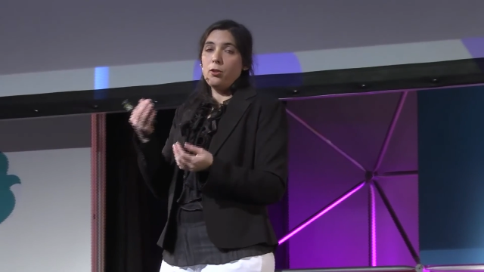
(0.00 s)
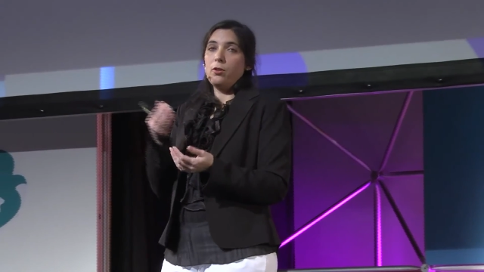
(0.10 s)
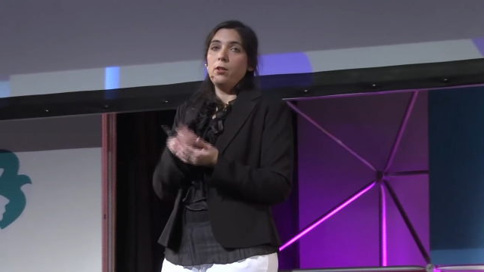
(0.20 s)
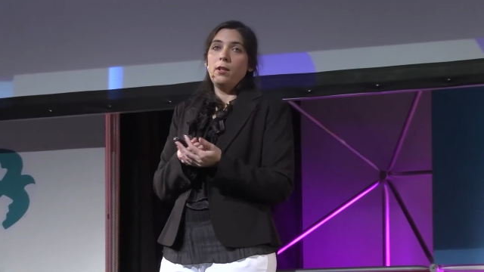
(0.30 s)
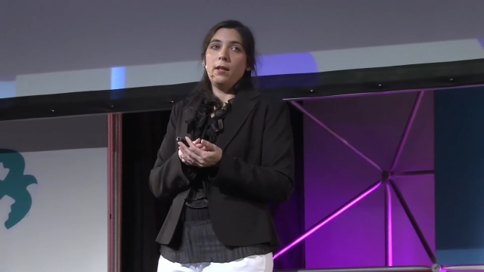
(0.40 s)

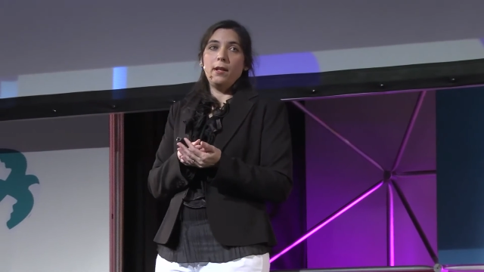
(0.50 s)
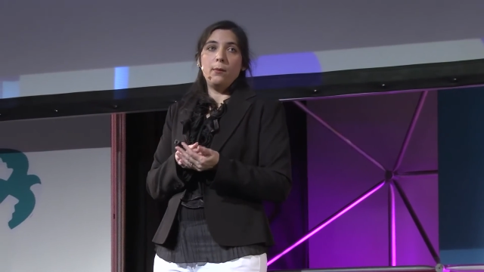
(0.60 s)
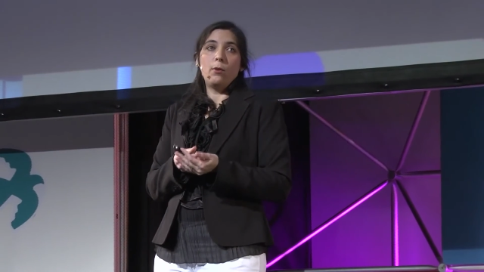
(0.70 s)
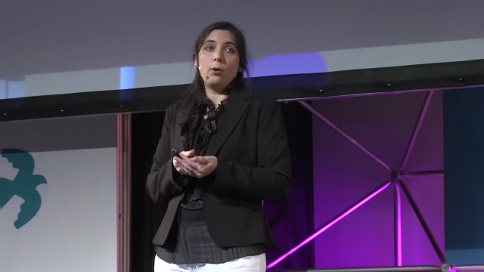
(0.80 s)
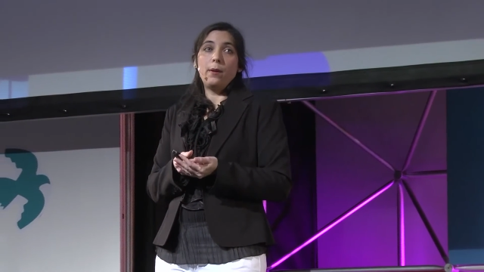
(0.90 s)

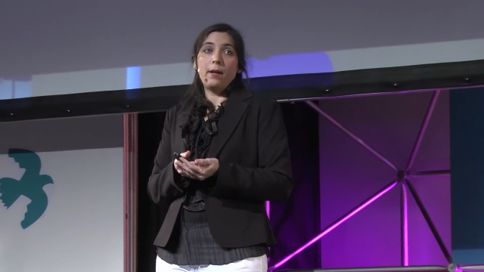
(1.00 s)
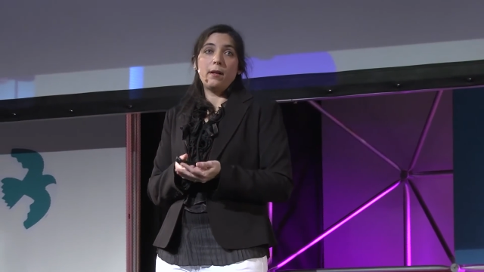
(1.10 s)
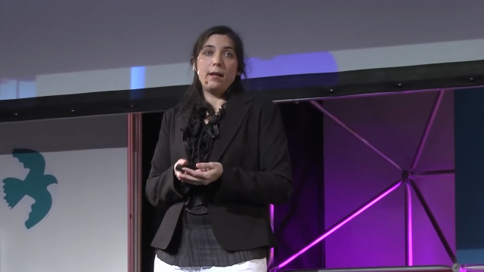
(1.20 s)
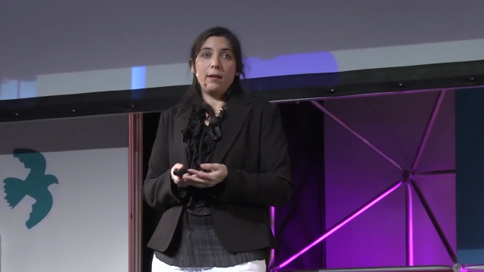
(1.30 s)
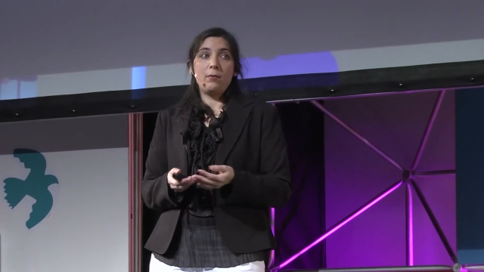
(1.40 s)
execute
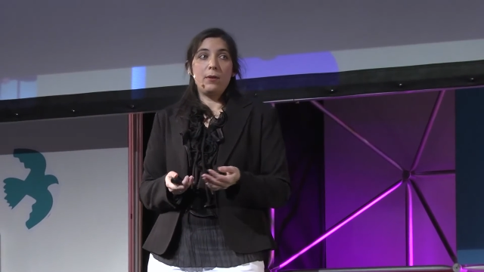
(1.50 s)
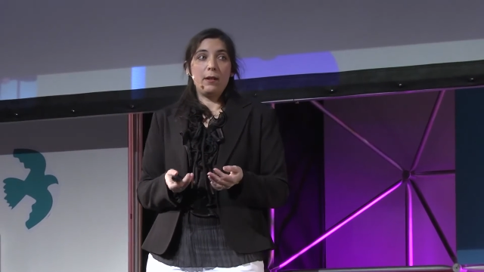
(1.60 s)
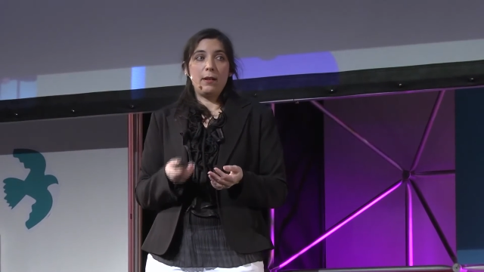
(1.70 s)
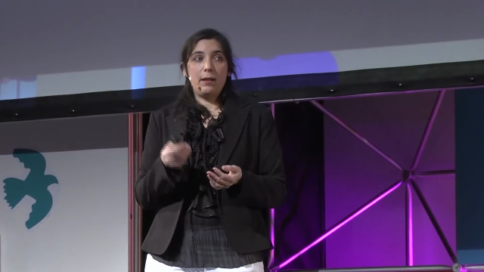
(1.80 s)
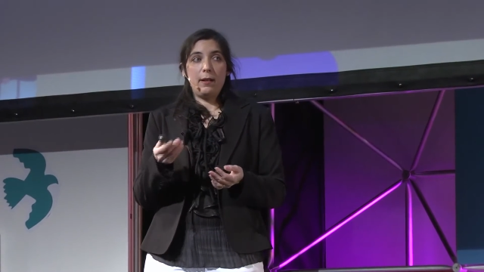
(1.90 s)
the
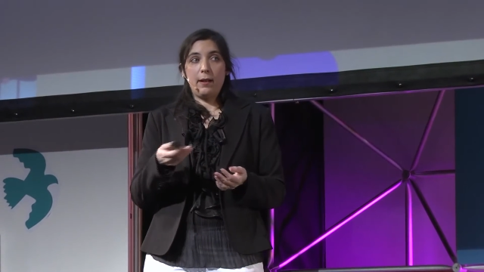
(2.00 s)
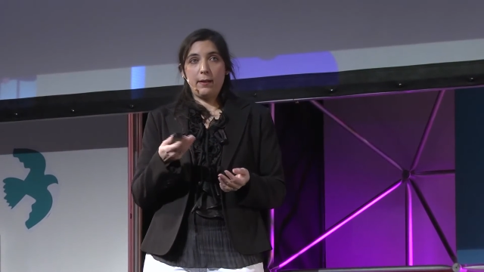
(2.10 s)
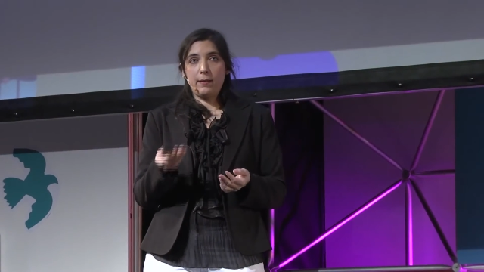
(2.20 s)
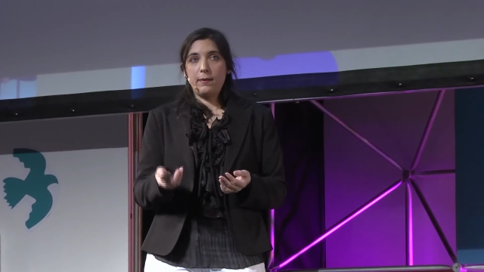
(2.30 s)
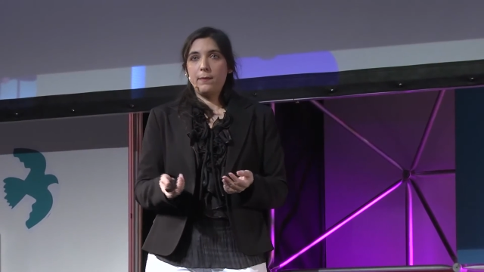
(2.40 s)

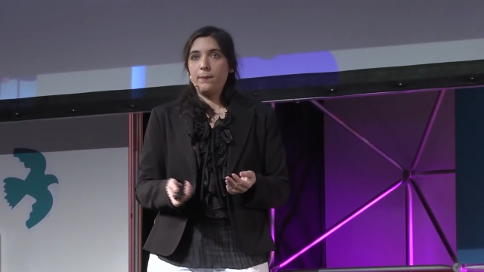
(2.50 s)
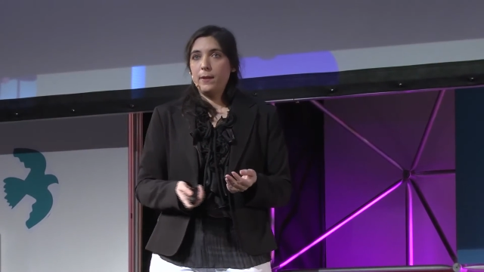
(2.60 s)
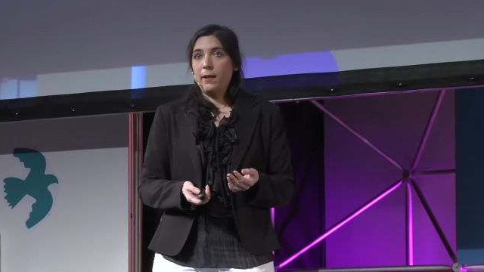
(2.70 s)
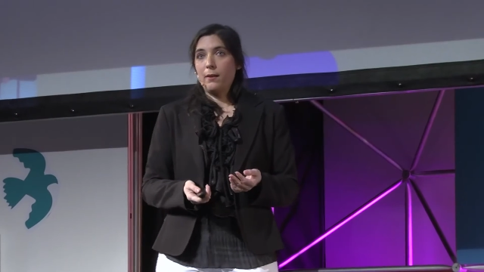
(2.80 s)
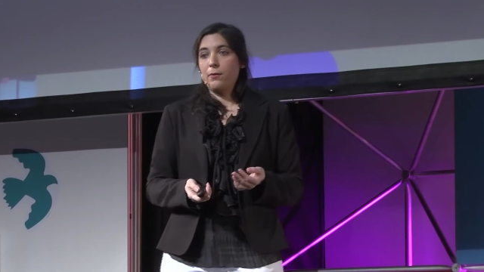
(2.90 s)
procedure, and at
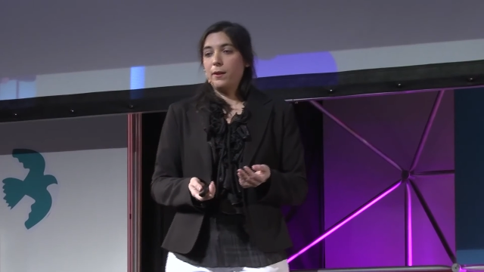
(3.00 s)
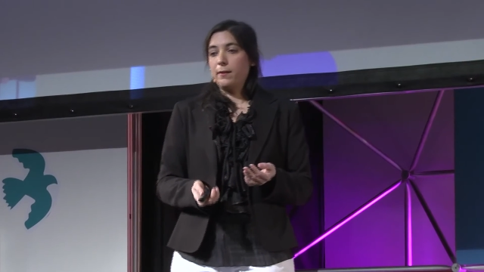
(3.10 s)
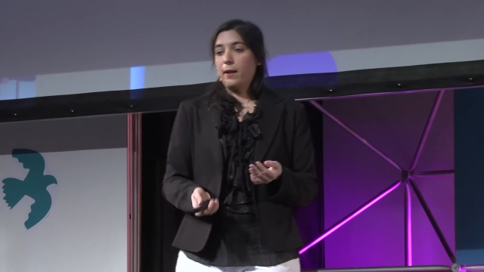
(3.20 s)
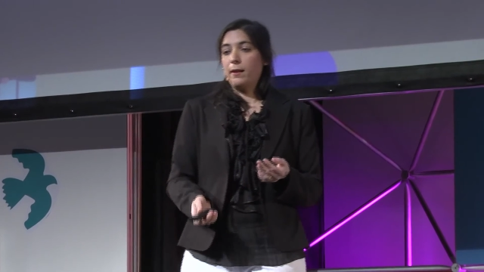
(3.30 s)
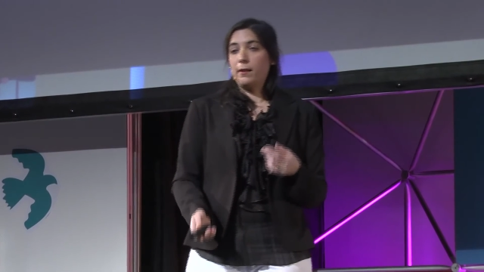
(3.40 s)
the end of the
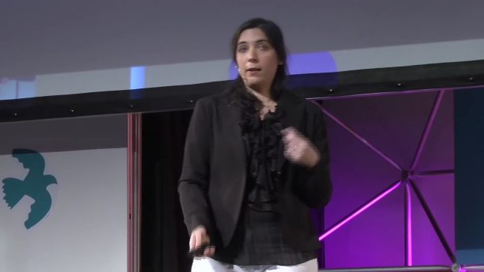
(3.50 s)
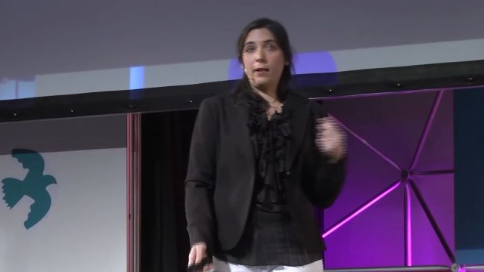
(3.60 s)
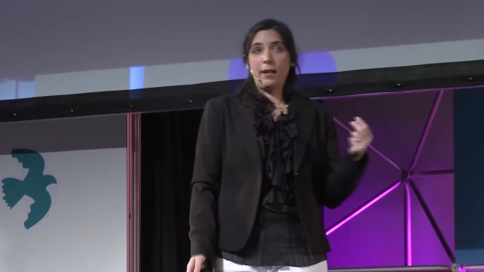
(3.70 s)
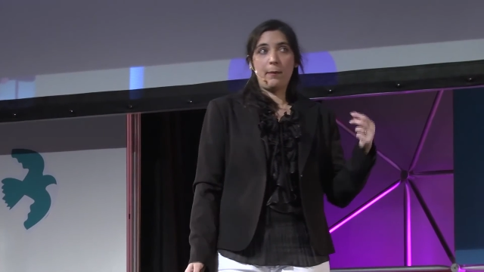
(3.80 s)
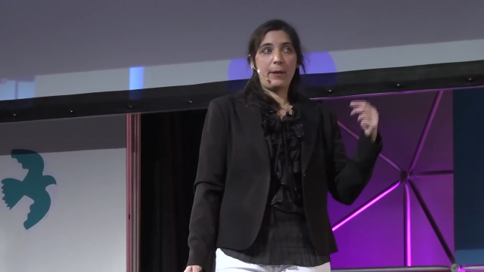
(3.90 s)

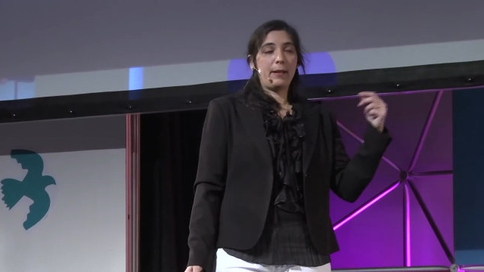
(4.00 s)
process,